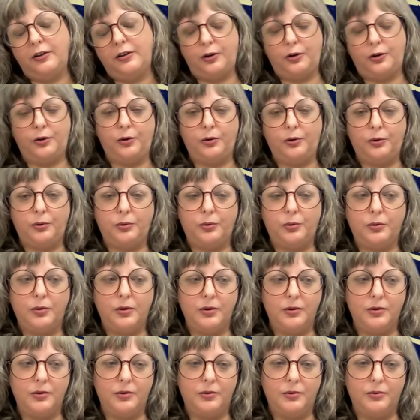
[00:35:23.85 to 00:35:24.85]
who
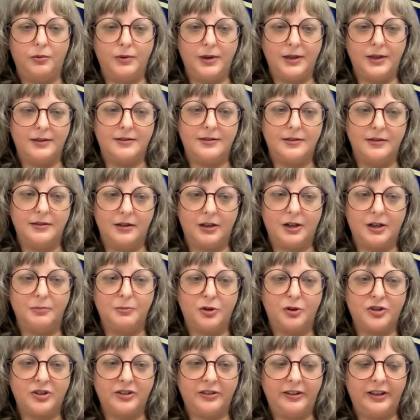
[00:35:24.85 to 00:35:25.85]
was a
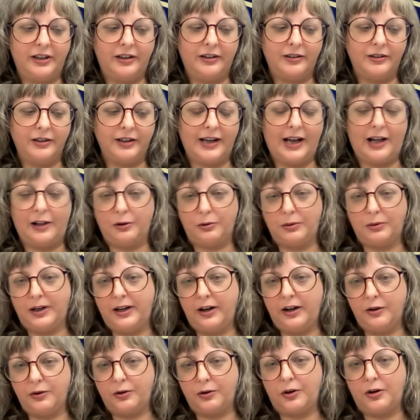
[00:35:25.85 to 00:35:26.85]
commercial gallery
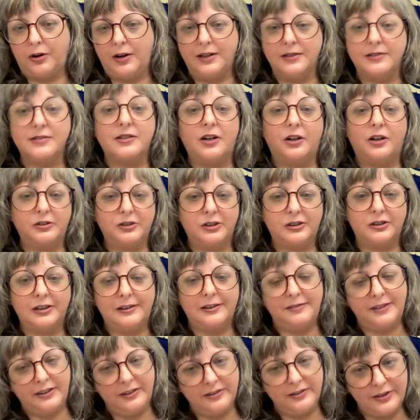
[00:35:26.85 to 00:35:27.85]
owner and scholar
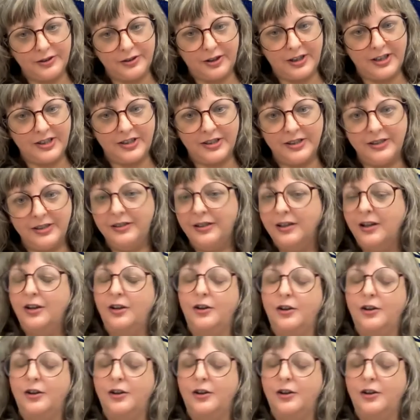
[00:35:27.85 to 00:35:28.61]
of illustration.